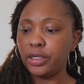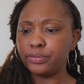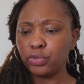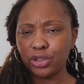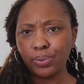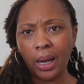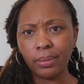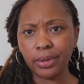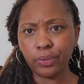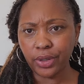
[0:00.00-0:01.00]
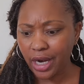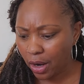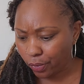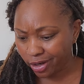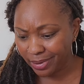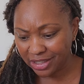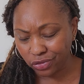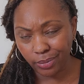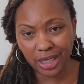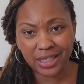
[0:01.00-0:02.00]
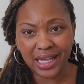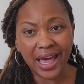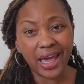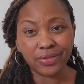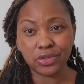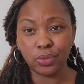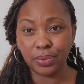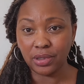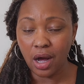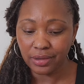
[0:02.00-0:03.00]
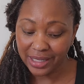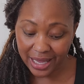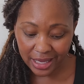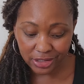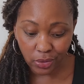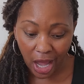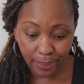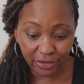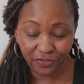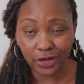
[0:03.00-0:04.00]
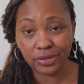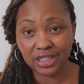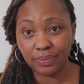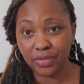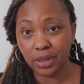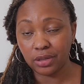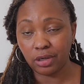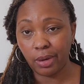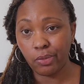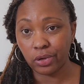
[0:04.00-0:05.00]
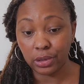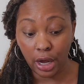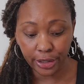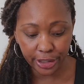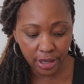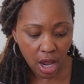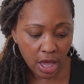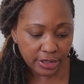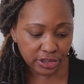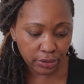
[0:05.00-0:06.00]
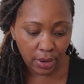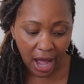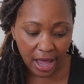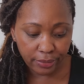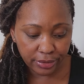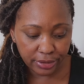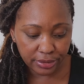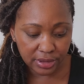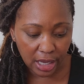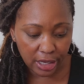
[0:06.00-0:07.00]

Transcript: which probably would not work best for me because I have super long legs, so I prefer something a little bit more longer. So I was